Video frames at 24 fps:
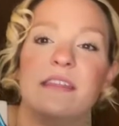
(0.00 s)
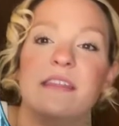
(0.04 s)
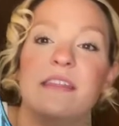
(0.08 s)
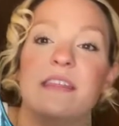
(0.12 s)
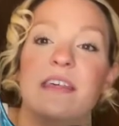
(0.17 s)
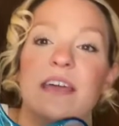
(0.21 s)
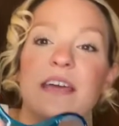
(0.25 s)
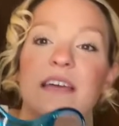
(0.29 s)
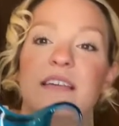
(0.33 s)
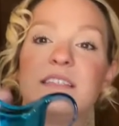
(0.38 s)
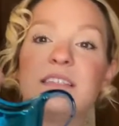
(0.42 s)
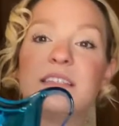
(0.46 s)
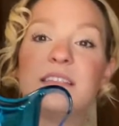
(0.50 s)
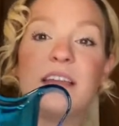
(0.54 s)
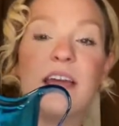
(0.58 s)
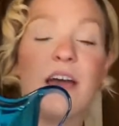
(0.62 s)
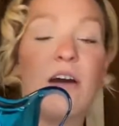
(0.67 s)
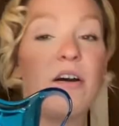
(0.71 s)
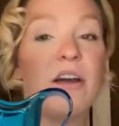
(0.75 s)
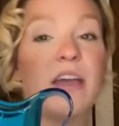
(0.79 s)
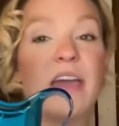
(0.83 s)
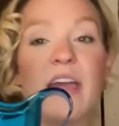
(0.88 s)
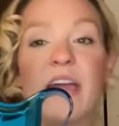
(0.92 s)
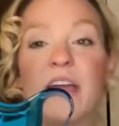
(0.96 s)
This,
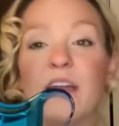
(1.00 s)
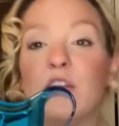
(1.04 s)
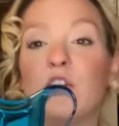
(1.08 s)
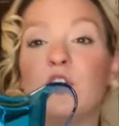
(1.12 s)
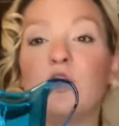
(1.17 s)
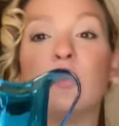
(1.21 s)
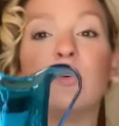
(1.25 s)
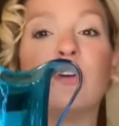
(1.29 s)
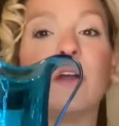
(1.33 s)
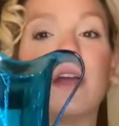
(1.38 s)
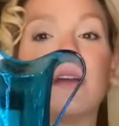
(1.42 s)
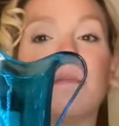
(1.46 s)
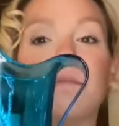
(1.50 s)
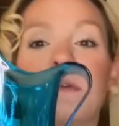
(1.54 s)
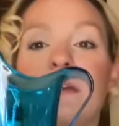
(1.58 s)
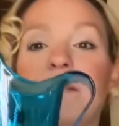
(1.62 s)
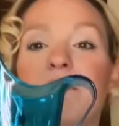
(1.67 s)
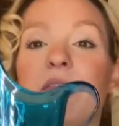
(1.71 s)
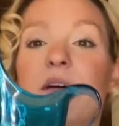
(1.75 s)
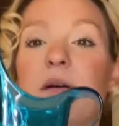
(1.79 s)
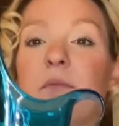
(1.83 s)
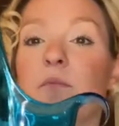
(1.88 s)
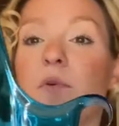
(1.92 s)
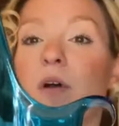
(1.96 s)
now again, correct me
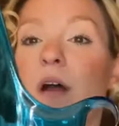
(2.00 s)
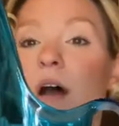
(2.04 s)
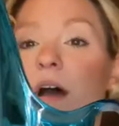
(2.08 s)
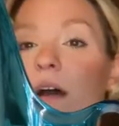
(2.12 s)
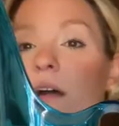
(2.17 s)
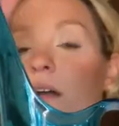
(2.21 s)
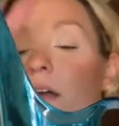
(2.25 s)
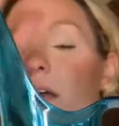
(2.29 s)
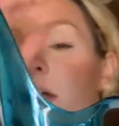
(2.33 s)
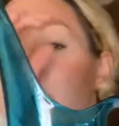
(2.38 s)
if I'm wrong.